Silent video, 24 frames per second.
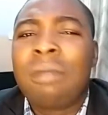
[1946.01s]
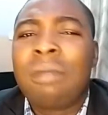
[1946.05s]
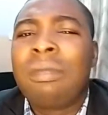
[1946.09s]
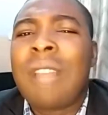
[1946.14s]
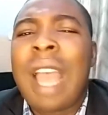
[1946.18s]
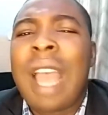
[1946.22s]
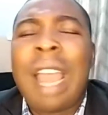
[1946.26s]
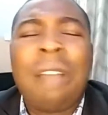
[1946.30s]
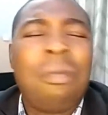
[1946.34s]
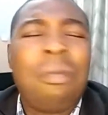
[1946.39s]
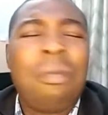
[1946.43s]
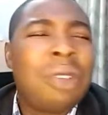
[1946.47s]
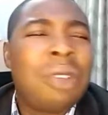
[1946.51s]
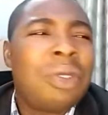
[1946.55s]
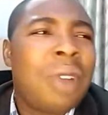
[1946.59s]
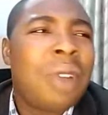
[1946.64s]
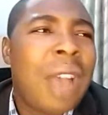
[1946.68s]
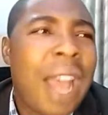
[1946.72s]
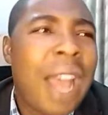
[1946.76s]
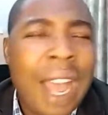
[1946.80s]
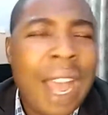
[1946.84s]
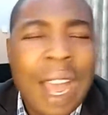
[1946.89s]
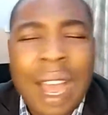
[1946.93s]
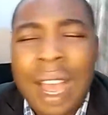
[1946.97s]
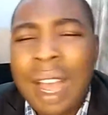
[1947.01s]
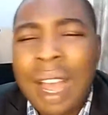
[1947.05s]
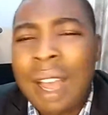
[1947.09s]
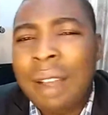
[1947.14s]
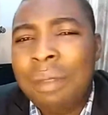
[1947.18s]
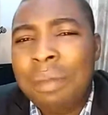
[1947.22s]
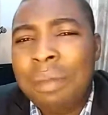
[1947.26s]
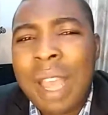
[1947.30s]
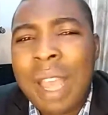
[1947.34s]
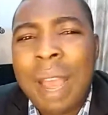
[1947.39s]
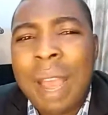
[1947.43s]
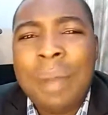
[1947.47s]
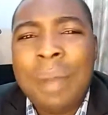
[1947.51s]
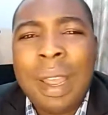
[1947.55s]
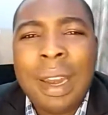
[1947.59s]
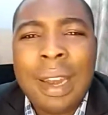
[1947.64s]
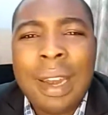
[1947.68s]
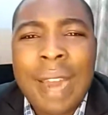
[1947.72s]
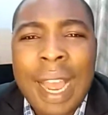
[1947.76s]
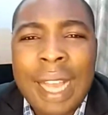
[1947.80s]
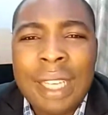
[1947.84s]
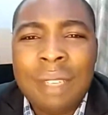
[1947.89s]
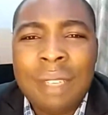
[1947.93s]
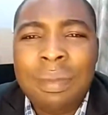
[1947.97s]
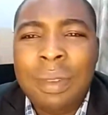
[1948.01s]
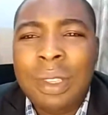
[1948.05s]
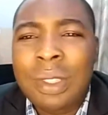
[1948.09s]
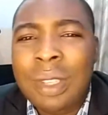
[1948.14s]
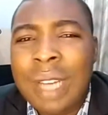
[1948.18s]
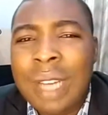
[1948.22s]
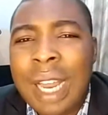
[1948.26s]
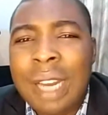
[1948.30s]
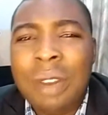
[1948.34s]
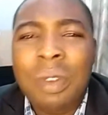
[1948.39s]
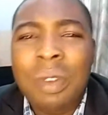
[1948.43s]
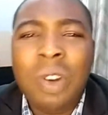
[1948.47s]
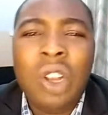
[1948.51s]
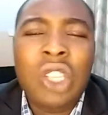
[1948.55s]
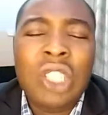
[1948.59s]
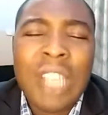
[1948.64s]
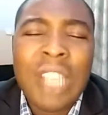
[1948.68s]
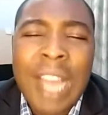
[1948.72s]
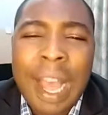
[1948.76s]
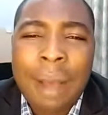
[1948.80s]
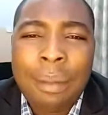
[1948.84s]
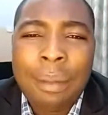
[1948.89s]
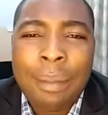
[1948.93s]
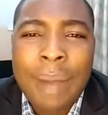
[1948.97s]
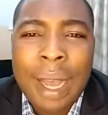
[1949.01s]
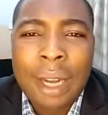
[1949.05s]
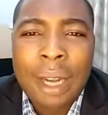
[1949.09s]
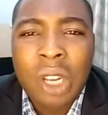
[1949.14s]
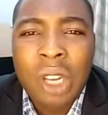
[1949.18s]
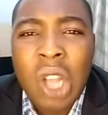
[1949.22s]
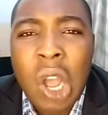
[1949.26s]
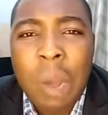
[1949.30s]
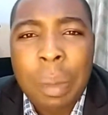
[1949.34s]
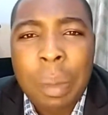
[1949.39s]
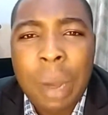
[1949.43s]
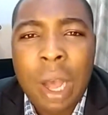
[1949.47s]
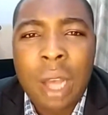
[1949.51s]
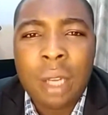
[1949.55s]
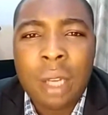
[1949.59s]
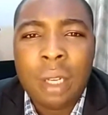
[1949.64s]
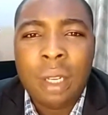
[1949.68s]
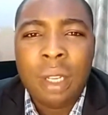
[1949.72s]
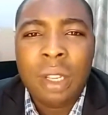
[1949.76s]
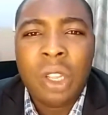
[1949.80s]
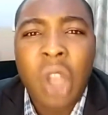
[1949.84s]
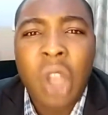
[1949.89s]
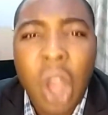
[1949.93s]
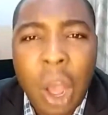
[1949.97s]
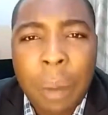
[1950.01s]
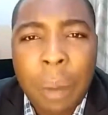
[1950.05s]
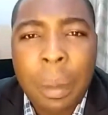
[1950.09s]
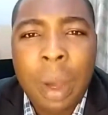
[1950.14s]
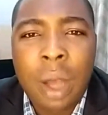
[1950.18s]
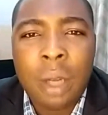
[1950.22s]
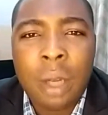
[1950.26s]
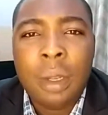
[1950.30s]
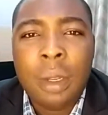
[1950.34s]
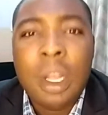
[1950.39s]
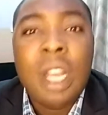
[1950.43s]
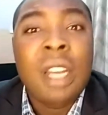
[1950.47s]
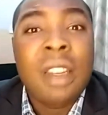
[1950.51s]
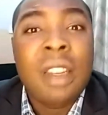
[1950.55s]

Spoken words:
I want to have me, I'm a nice boy, so that they will not say I'm bad. Come on, come on.